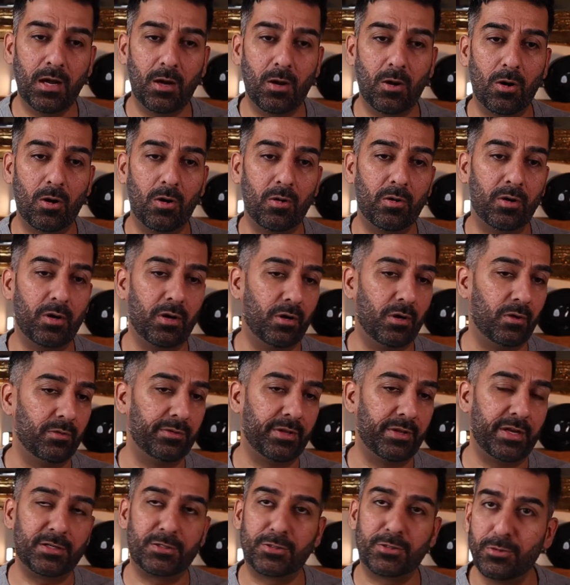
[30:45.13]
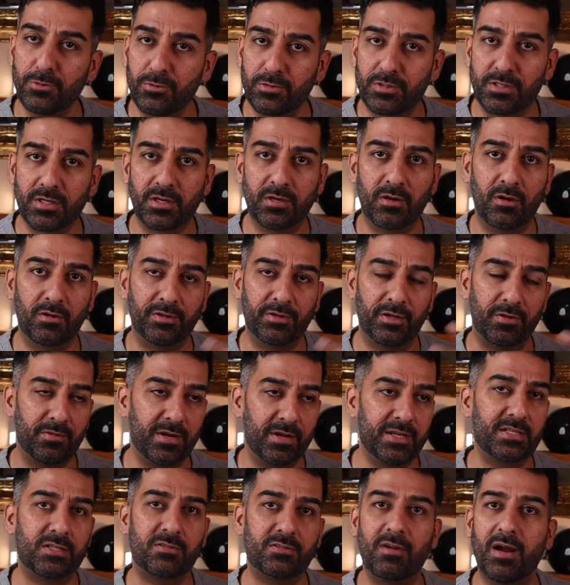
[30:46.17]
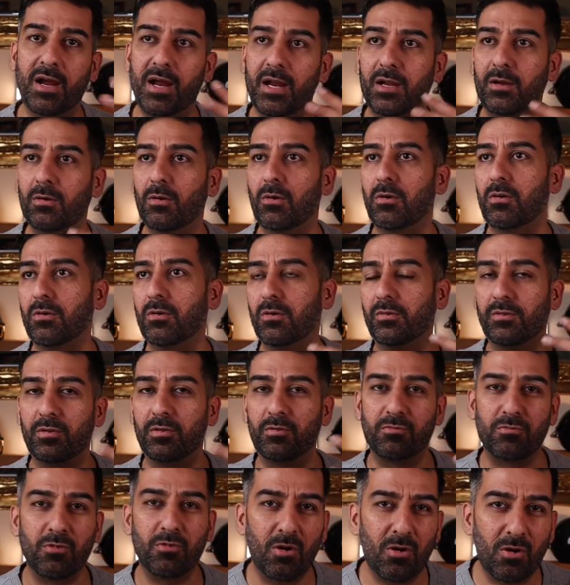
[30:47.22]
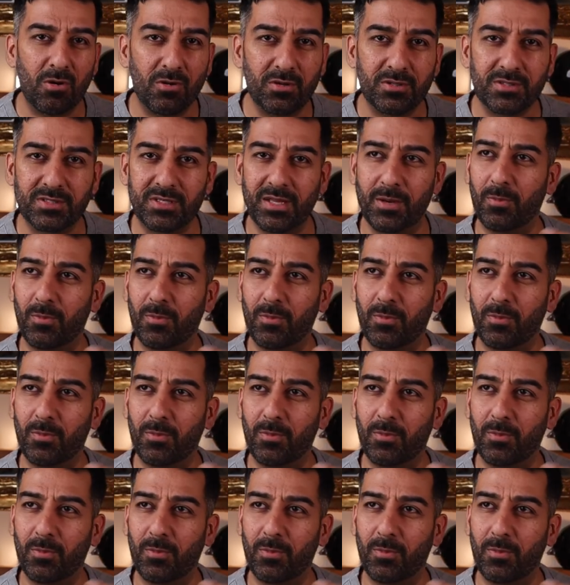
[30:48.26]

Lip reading: or on their suit, on the racetrack or on the road.